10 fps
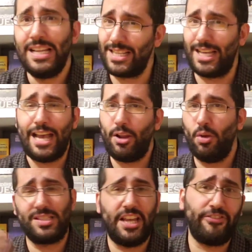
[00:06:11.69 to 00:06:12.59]
Tokaido
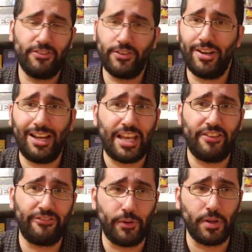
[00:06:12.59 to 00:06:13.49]
is definitely very
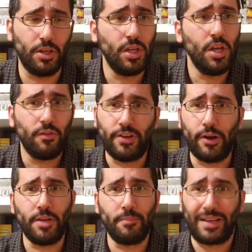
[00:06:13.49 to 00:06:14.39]
light, very
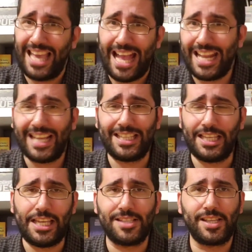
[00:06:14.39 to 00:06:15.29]
very
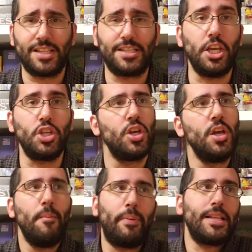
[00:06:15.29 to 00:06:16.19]
mechanically easy to teach.
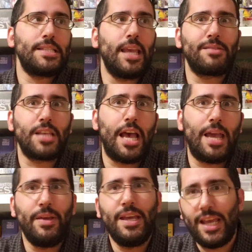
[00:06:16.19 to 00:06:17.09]
But at the same
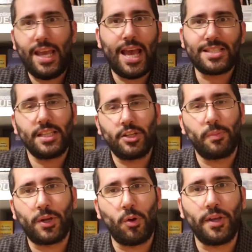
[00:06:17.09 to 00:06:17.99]
time, it has a
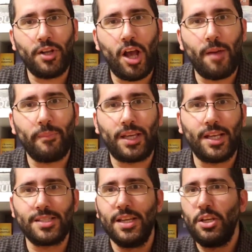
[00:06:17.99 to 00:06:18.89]
little bit going on
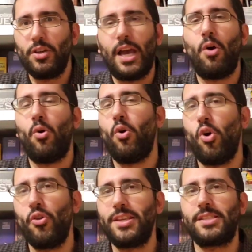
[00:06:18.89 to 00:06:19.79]
because you got
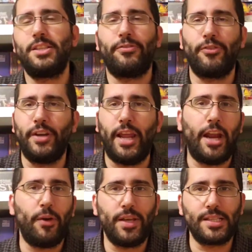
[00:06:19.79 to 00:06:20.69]
all these different
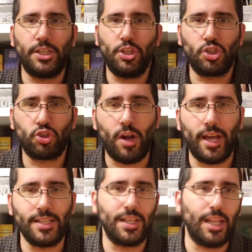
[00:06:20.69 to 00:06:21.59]
areas that you're
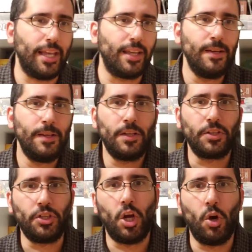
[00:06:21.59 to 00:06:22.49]
trying to like
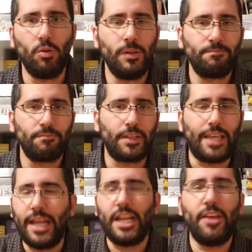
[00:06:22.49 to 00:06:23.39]
you know,
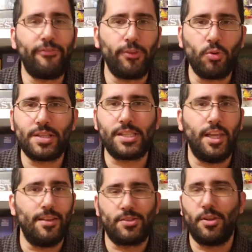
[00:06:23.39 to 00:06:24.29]
gain influence
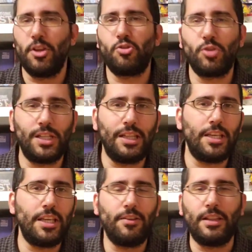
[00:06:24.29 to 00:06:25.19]
in so that you could
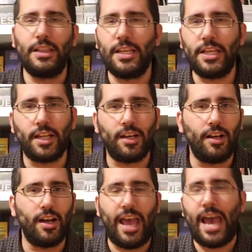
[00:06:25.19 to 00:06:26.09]
lead, lead
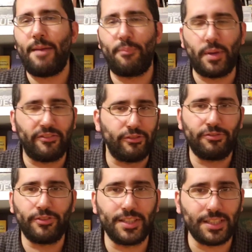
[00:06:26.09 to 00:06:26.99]
a, a happy and
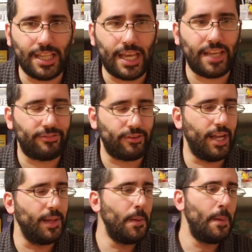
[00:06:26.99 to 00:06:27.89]
fulfilling life,
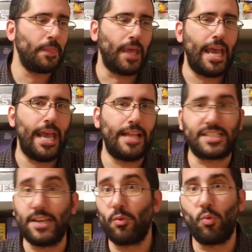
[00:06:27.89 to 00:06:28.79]
right? And
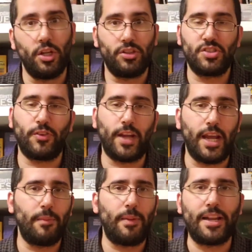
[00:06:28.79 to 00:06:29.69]
seven wonders,
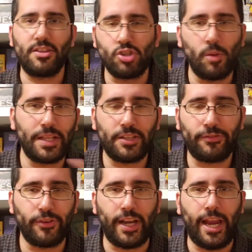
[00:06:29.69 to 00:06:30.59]
forget about it. So many
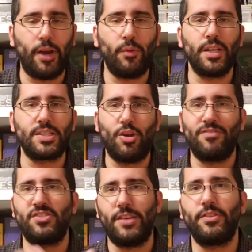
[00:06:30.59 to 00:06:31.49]
different areas. You
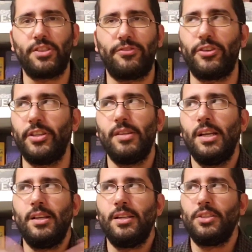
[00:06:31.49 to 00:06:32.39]
have seven different,
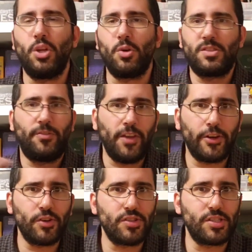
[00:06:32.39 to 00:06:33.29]
you know,
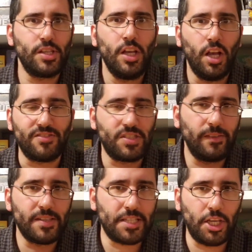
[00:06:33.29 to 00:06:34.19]
spheres of
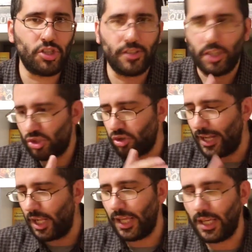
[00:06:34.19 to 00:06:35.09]
civilization that you're
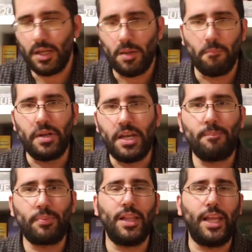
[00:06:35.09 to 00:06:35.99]
trying to like
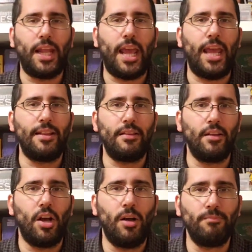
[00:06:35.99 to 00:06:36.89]
manipulate
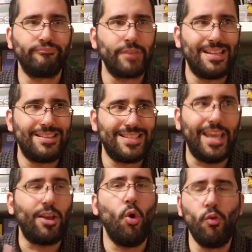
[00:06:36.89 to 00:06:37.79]
and um,
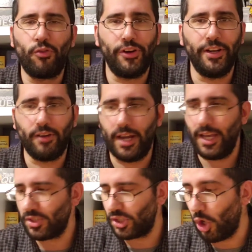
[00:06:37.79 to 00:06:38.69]
take over in,
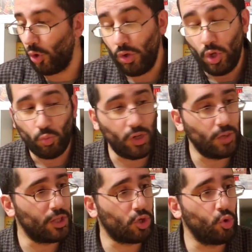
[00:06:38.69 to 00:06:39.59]
right? So
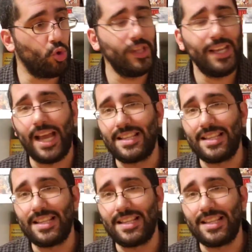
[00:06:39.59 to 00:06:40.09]
really, really cool.